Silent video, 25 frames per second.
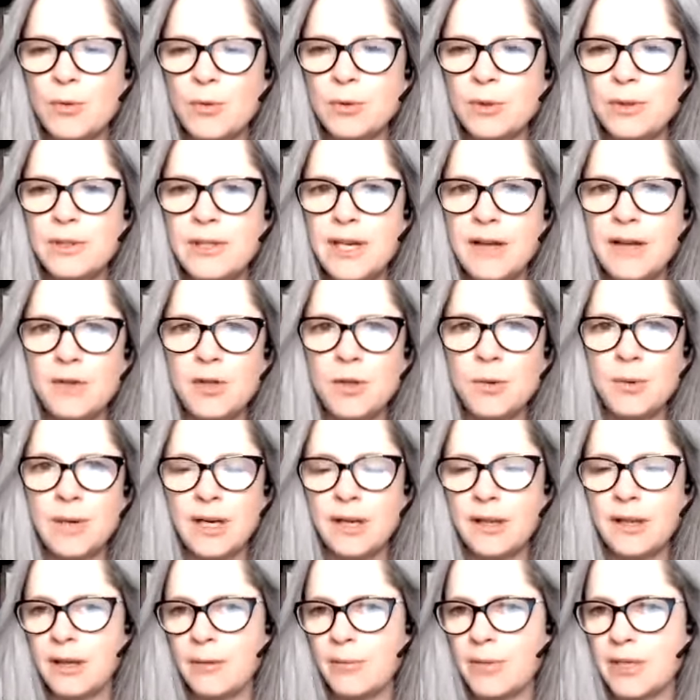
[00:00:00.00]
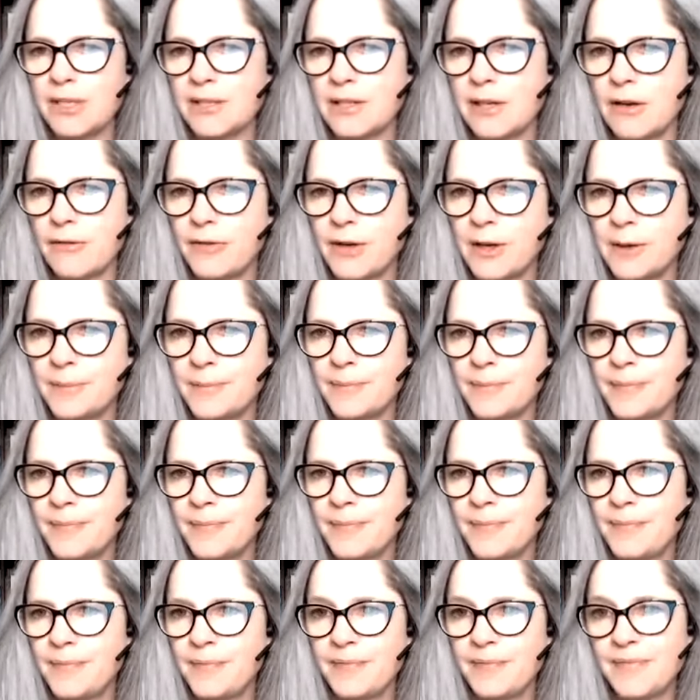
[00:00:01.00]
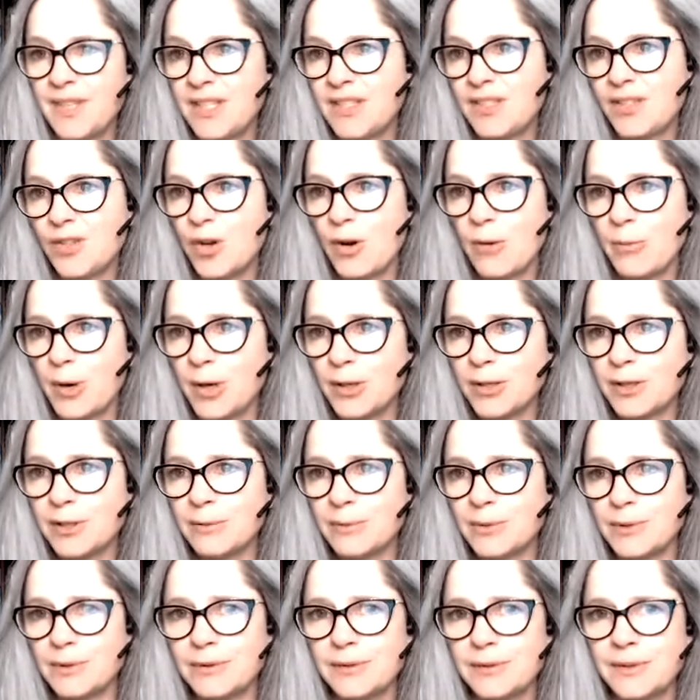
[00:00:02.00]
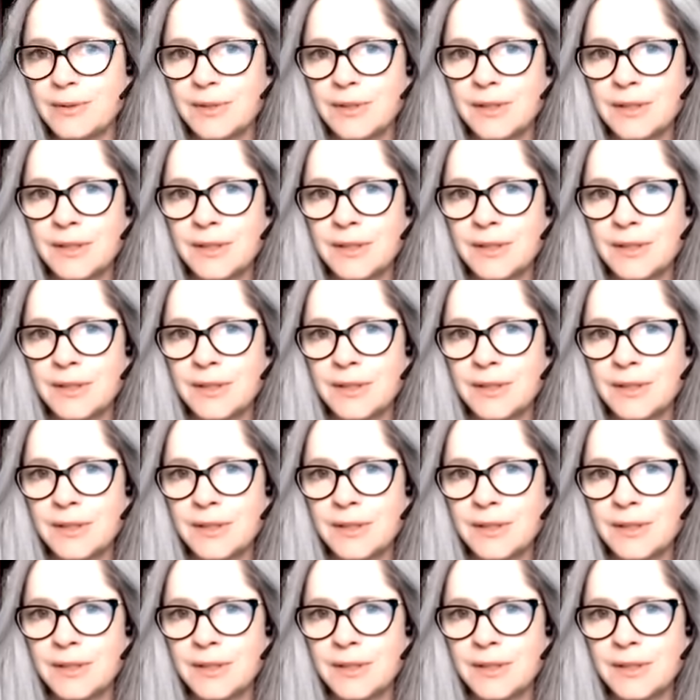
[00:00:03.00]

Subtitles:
we will never do anything but suffer. It's not possible.